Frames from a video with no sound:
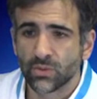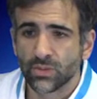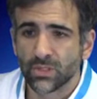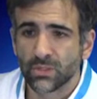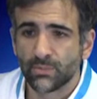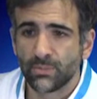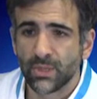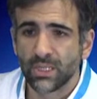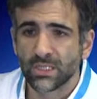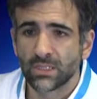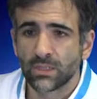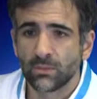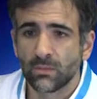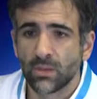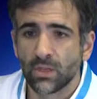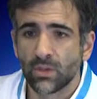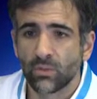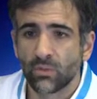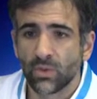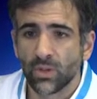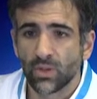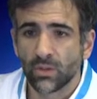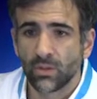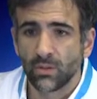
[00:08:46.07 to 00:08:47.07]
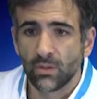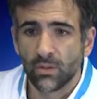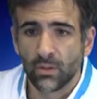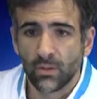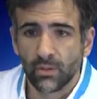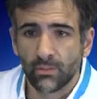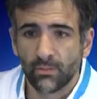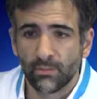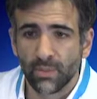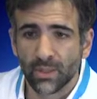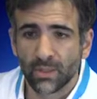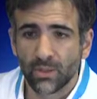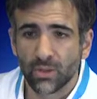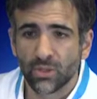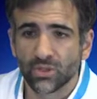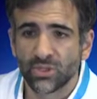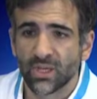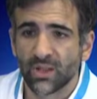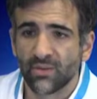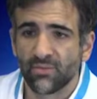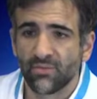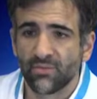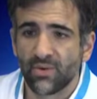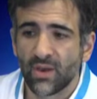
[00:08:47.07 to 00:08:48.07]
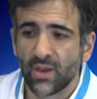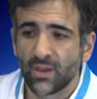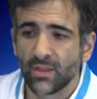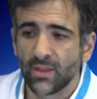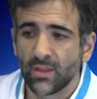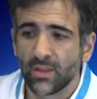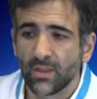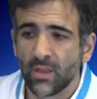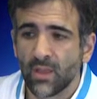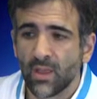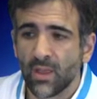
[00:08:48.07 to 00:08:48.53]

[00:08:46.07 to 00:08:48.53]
specimen with the pathological finding